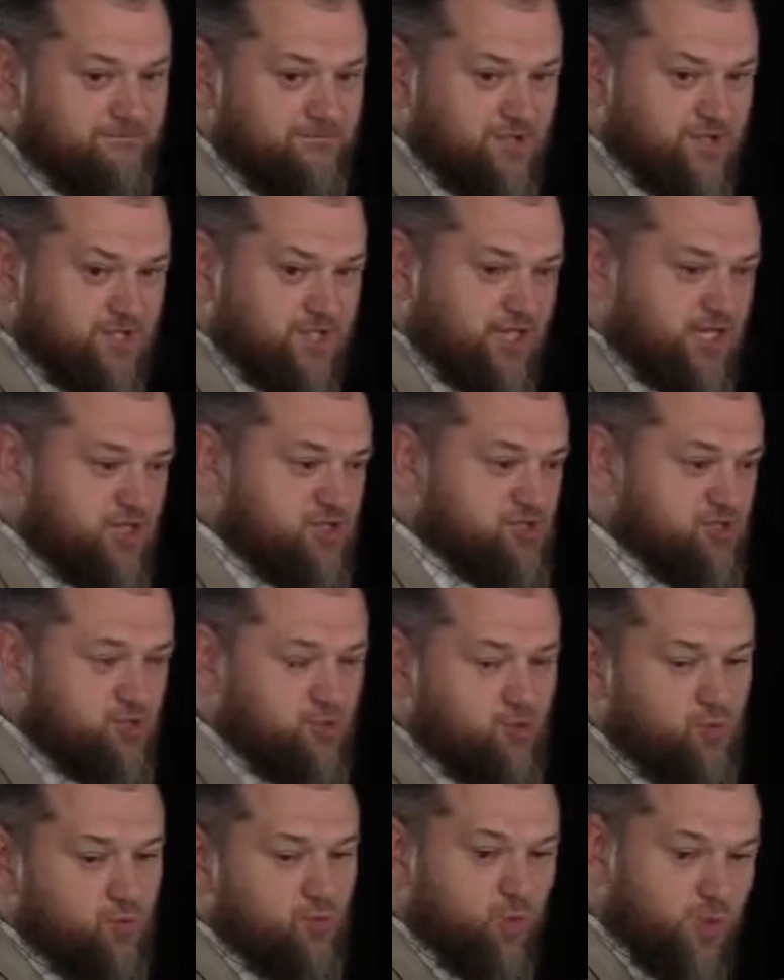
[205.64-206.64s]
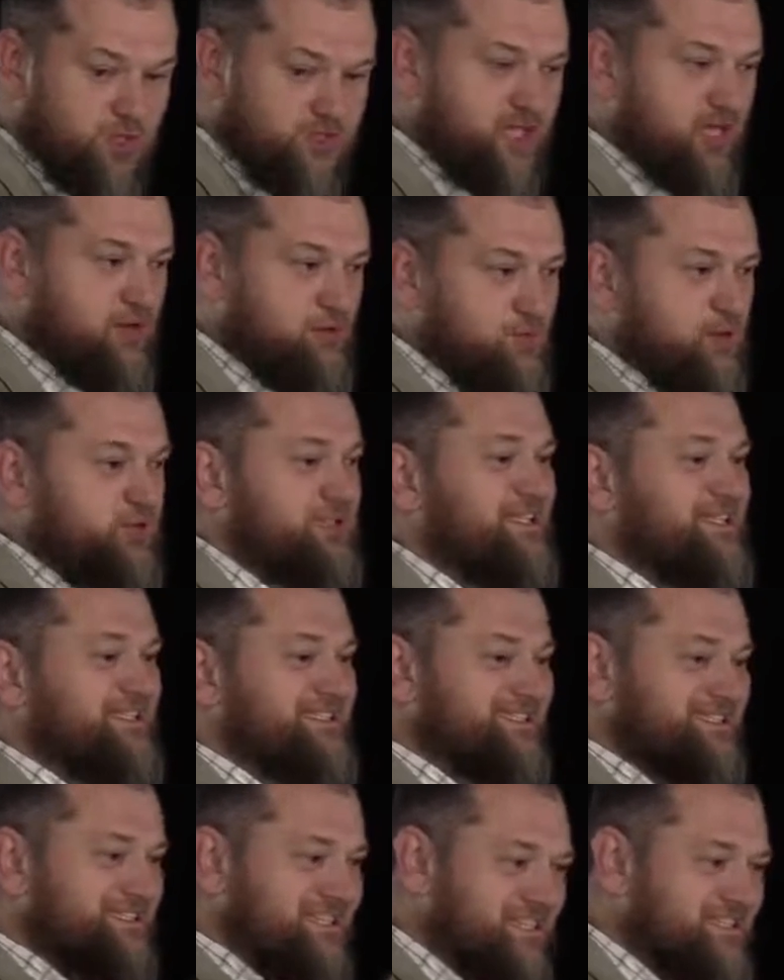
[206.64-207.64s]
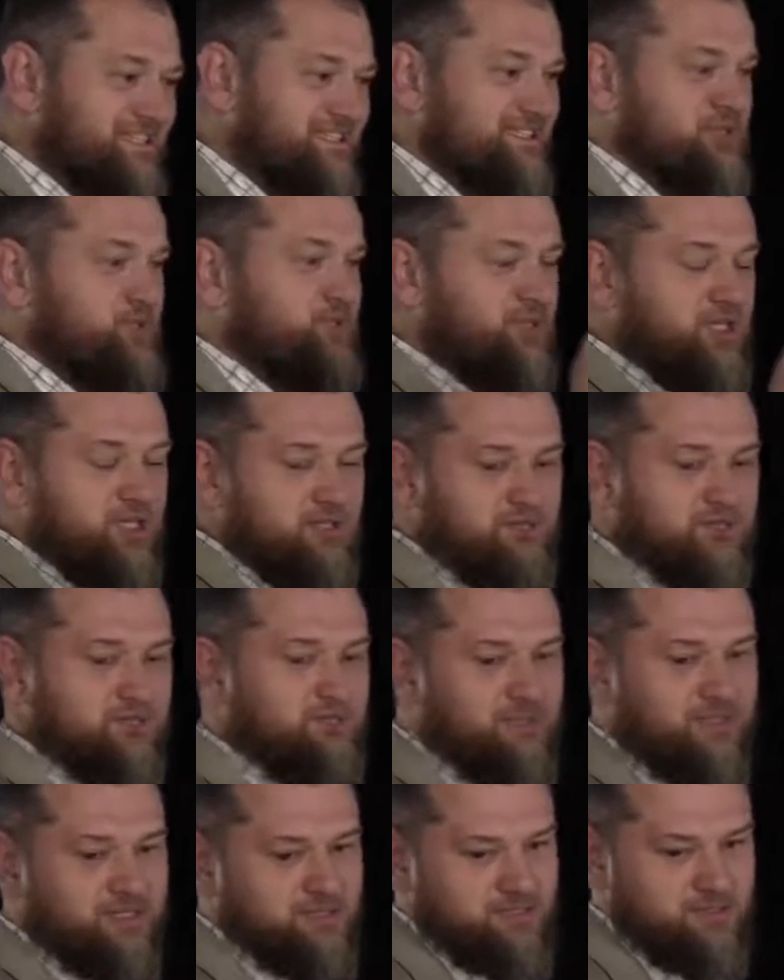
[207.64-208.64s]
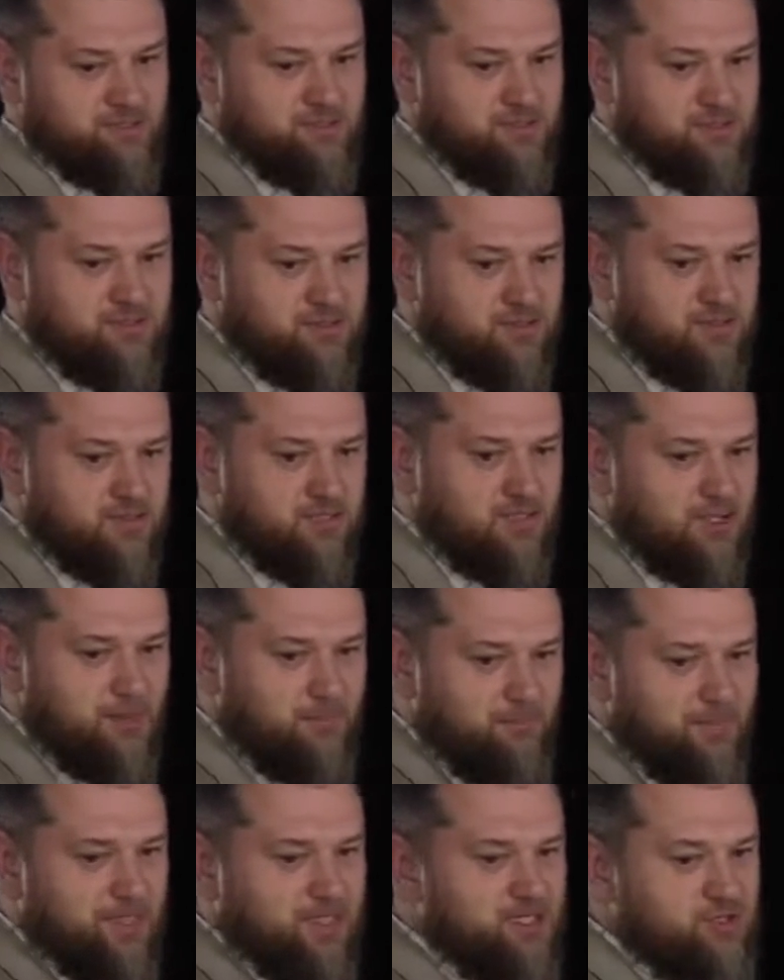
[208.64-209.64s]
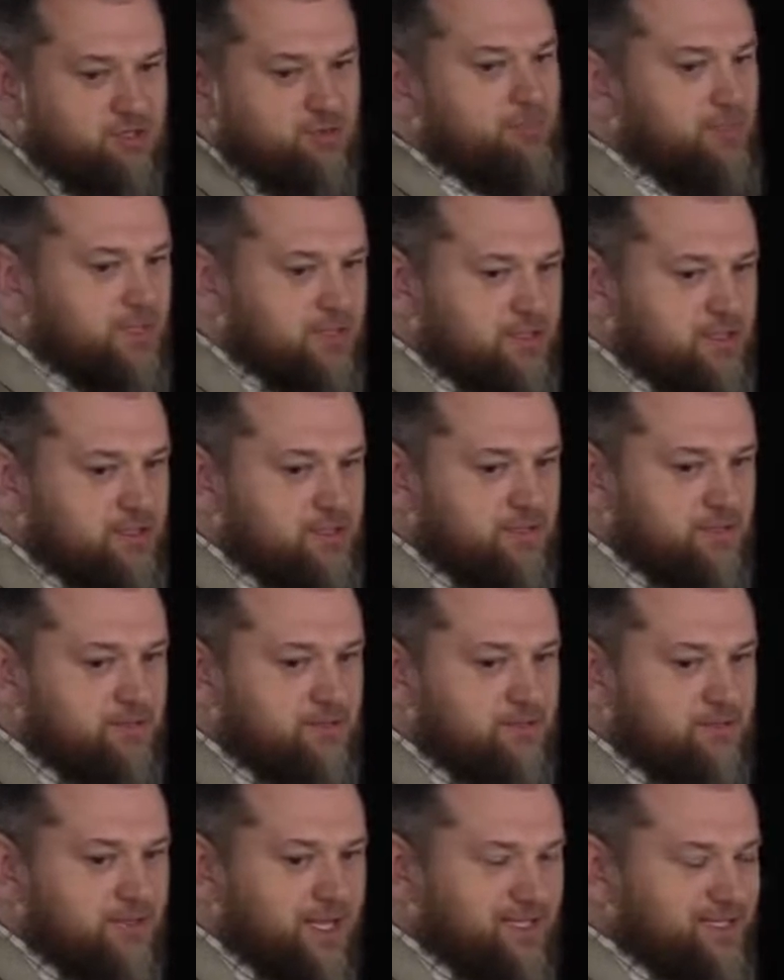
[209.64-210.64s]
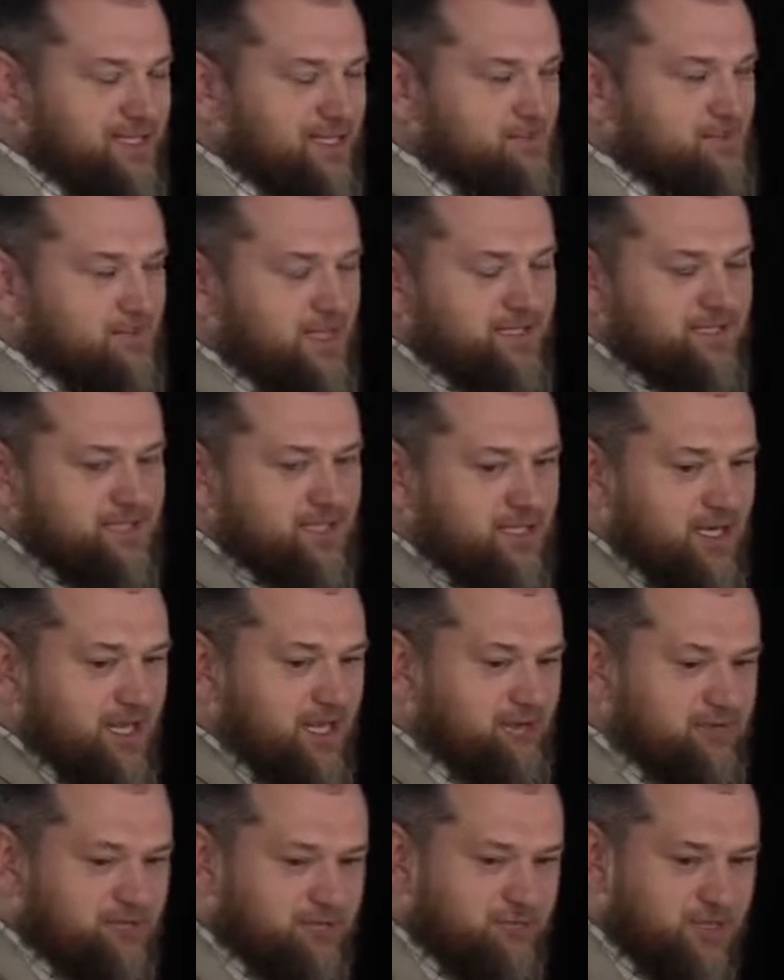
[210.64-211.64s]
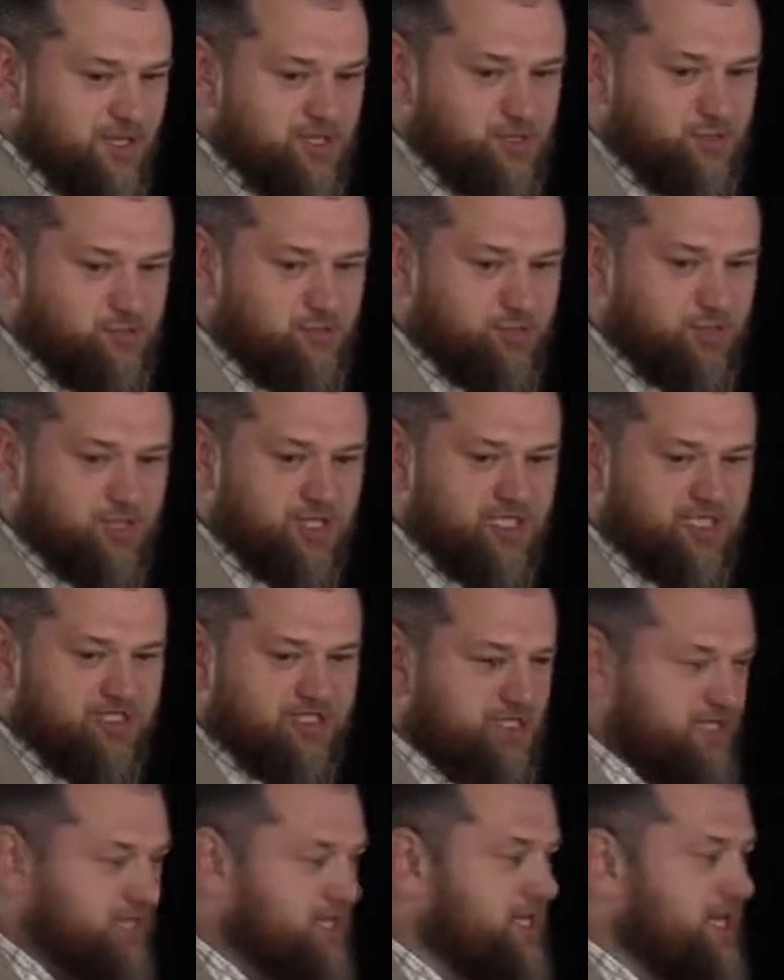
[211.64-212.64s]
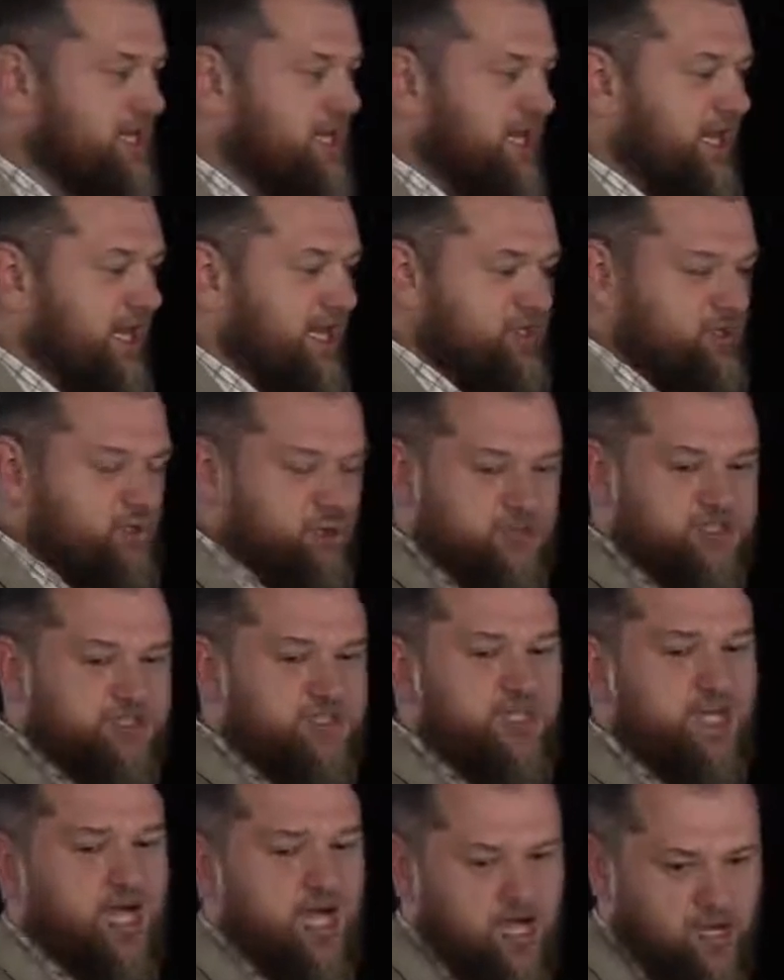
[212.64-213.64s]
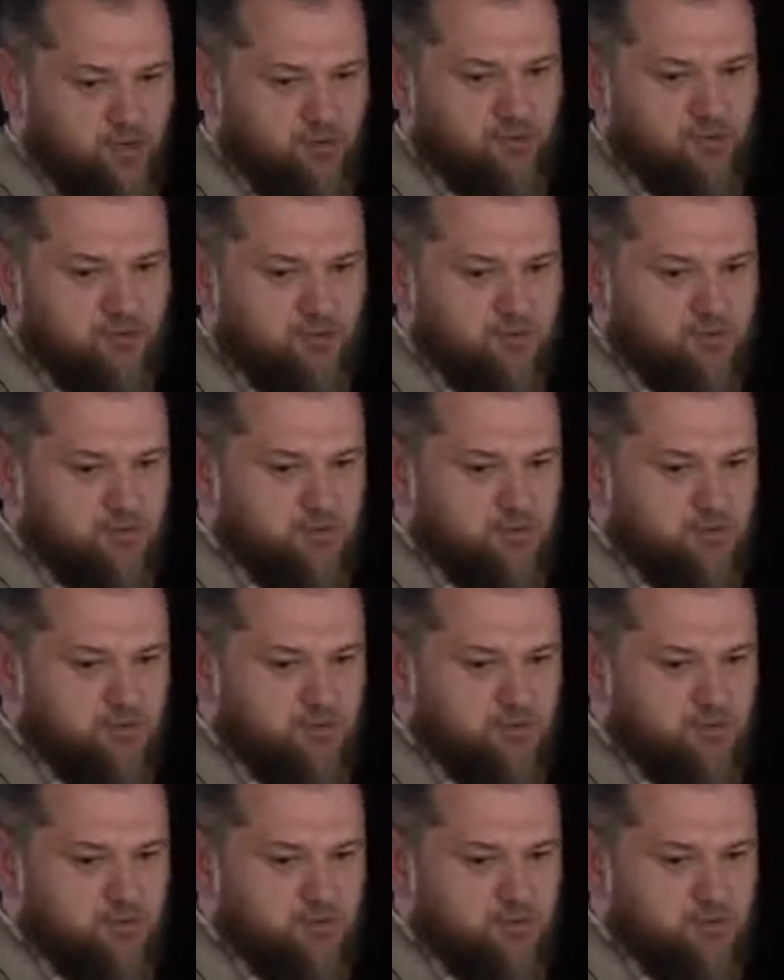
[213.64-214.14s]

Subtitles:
Okay, so what they want is just to deal with money. Money to money. And that makes their life much more easier. And you'll see how.